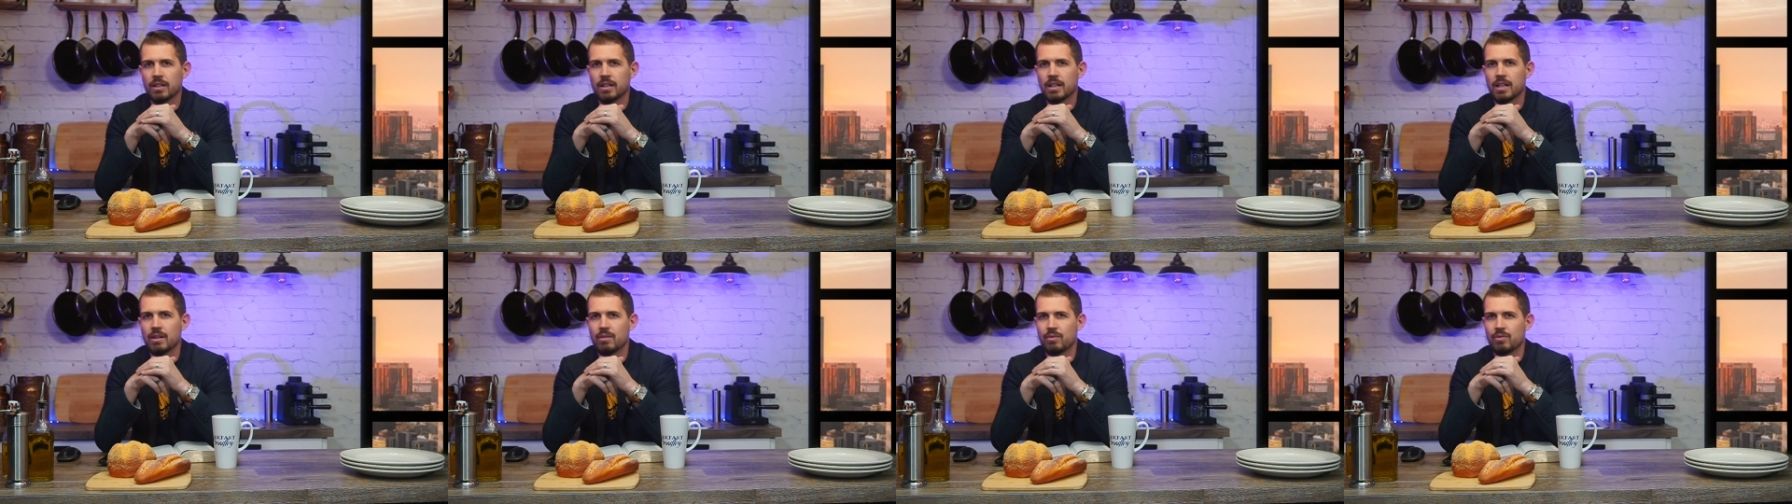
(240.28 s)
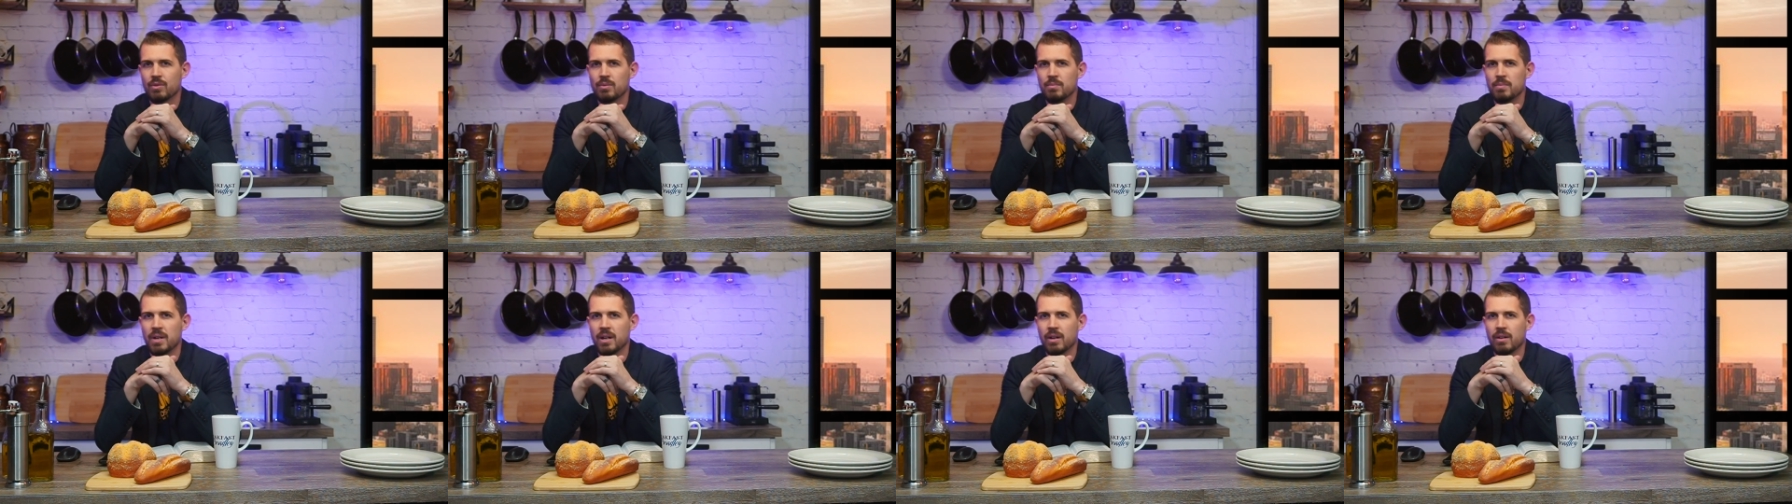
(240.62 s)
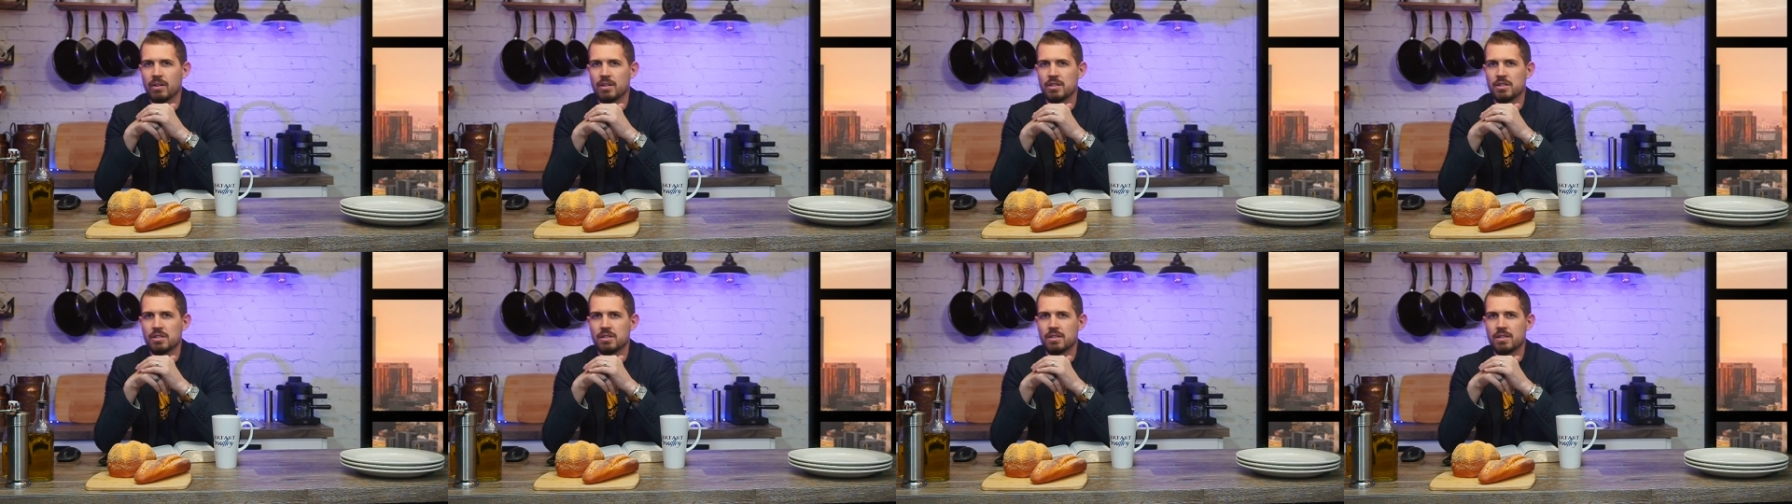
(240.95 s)
to get from
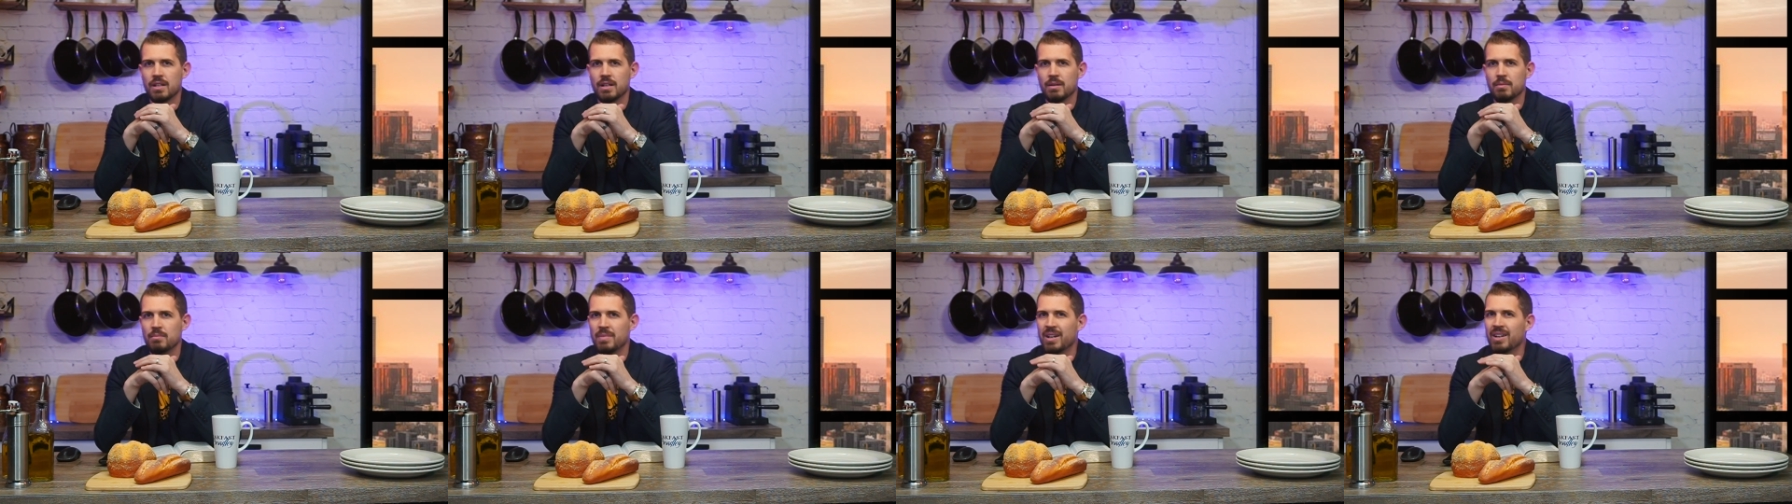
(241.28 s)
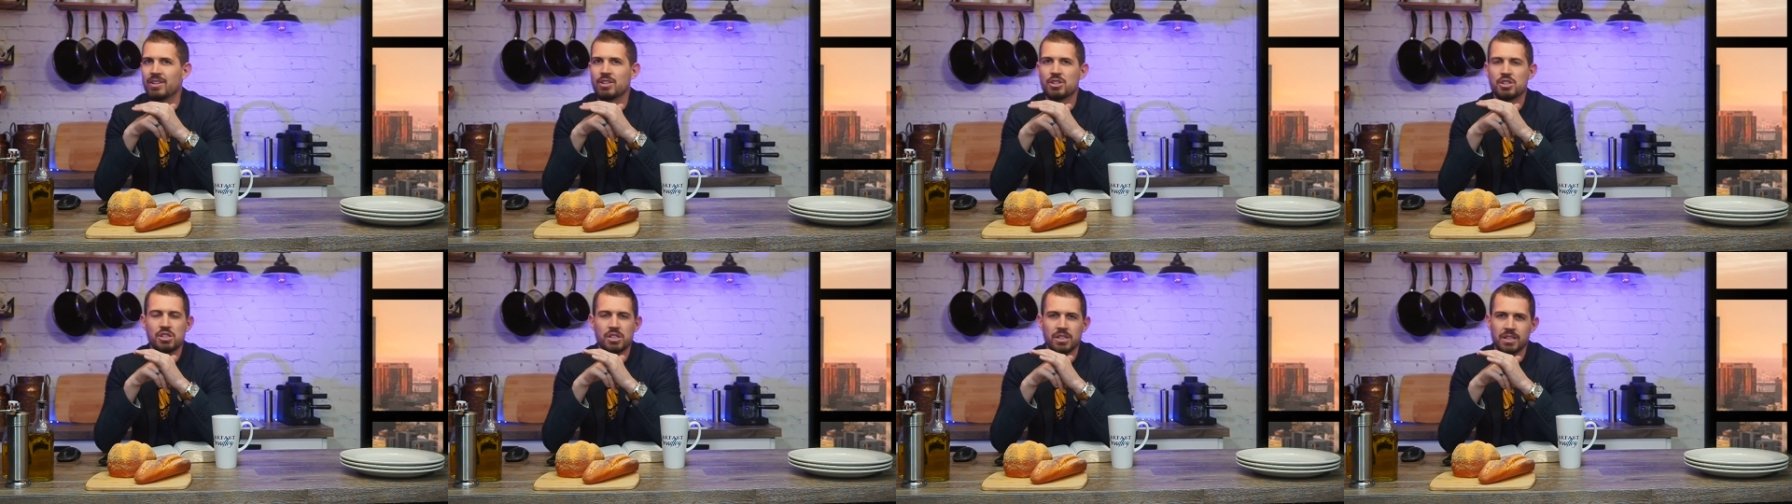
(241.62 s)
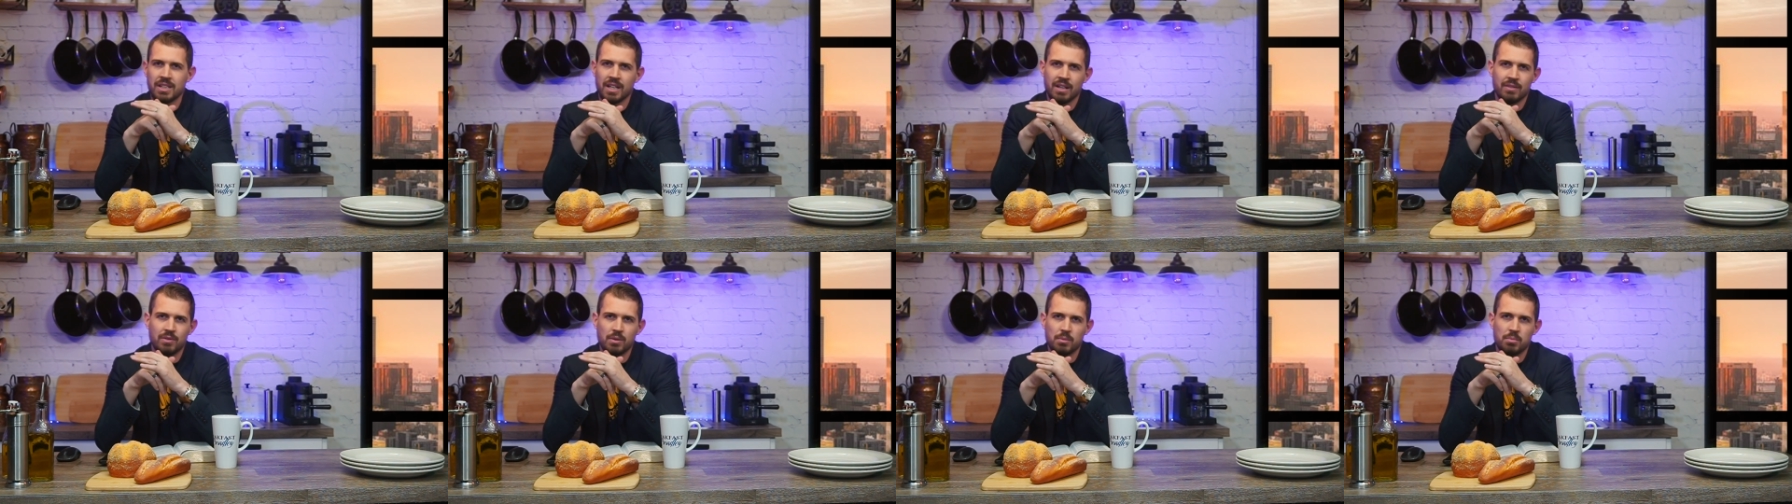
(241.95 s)
marriage that marriage should
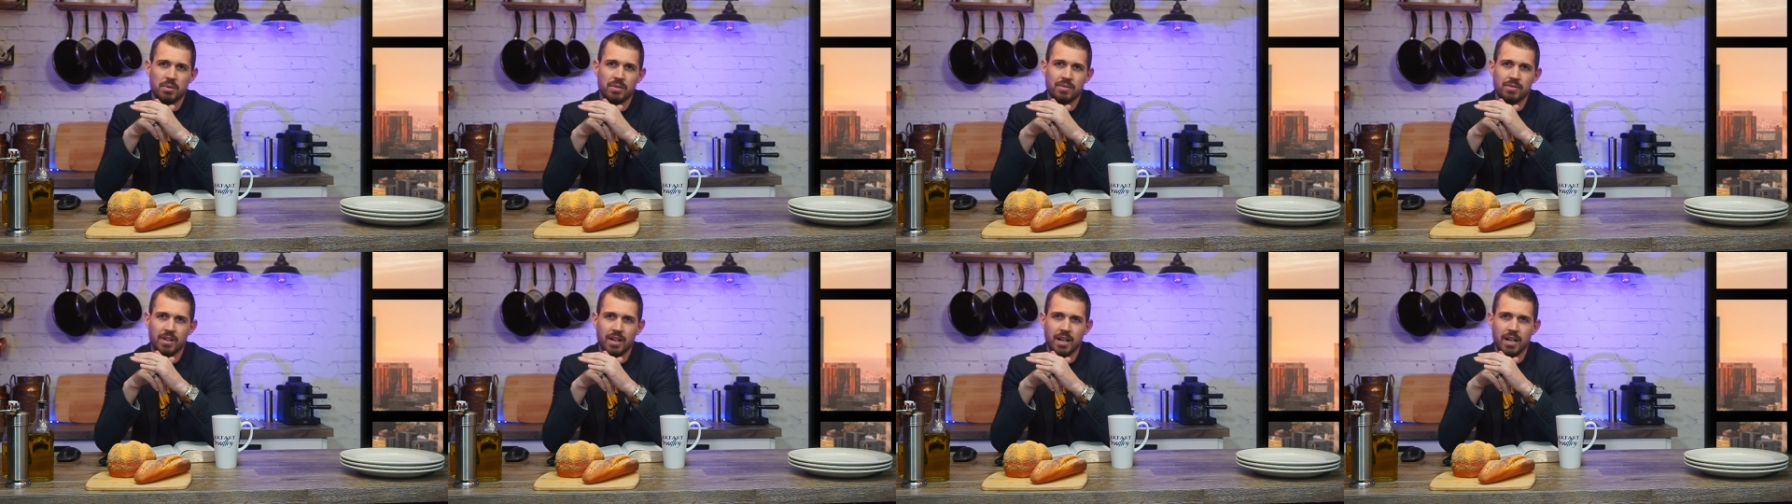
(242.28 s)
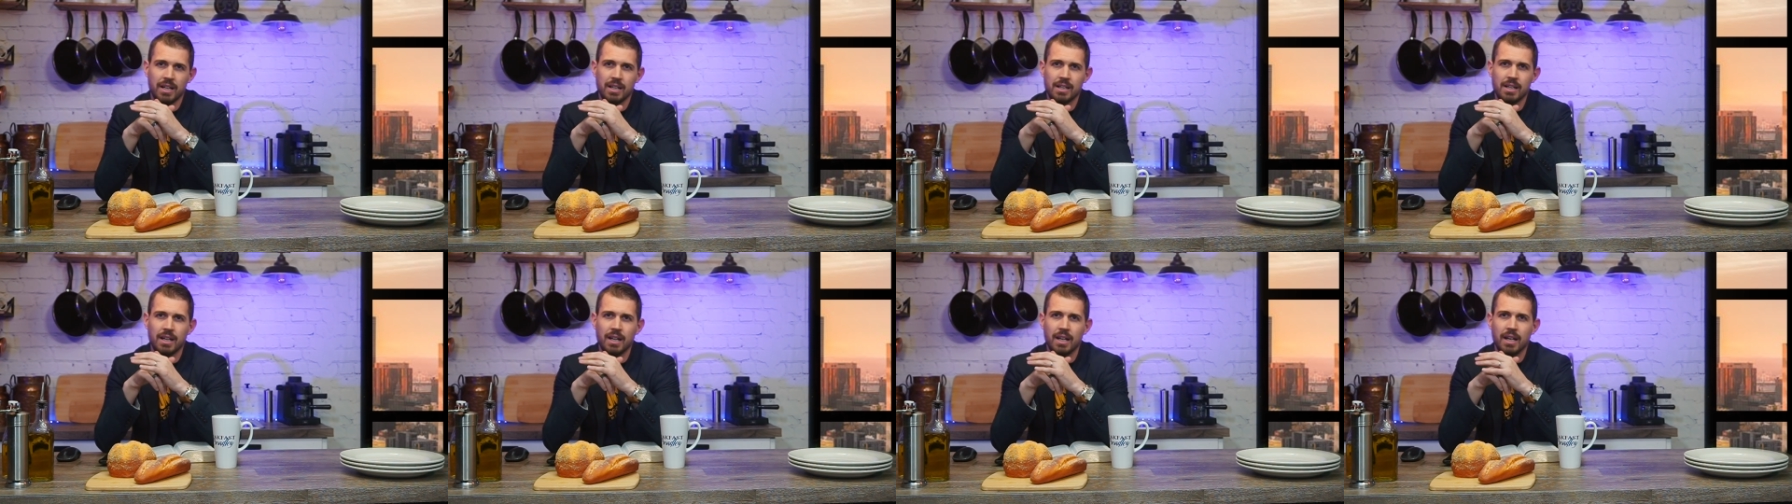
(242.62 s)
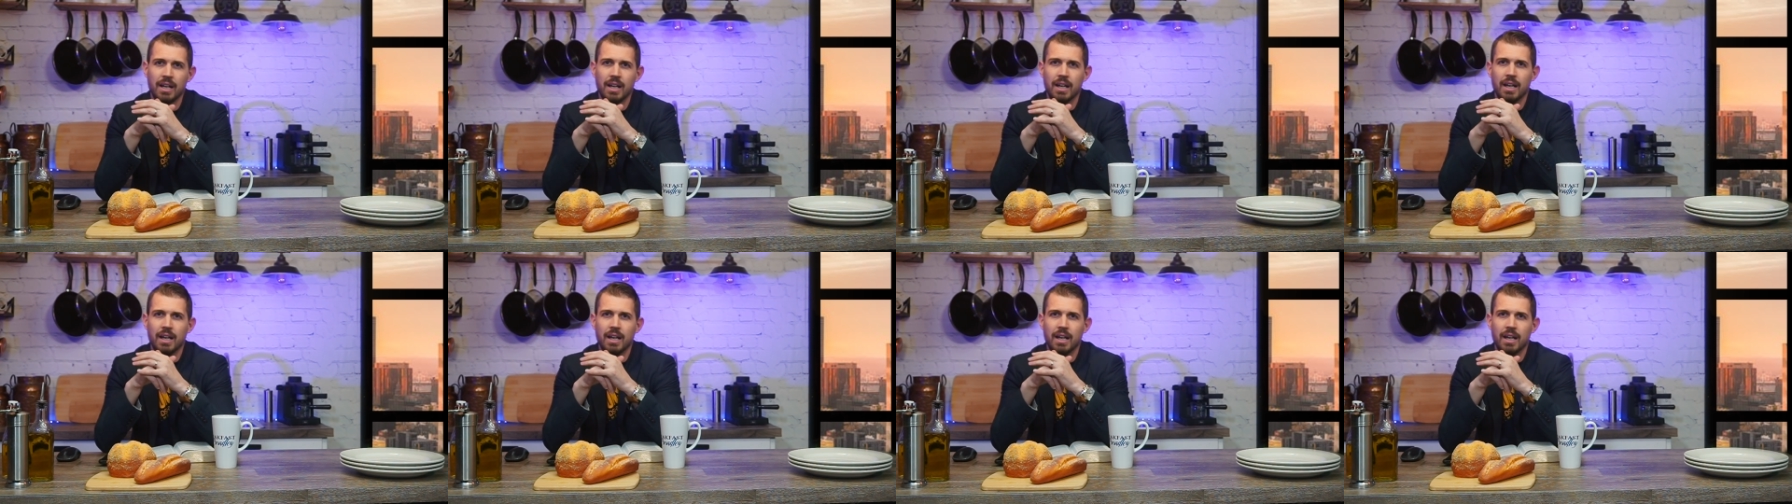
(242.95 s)
never provide.